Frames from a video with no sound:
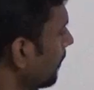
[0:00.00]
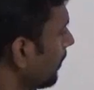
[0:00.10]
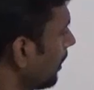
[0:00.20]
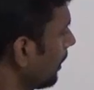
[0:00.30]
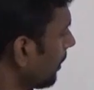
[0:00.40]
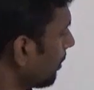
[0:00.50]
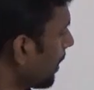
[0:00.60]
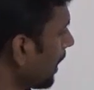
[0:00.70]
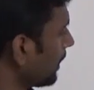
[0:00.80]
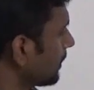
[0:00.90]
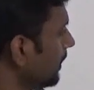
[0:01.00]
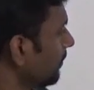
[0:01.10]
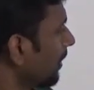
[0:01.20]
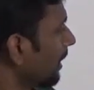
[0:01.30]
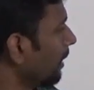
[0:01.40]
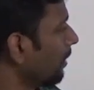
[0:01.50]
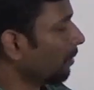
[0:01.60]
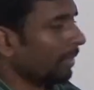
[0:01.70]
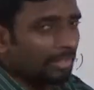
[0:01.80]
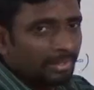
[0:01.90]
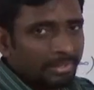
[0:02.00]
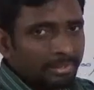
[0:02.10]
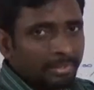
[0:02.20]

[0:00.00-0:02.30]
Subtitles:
interval minus infinite to 1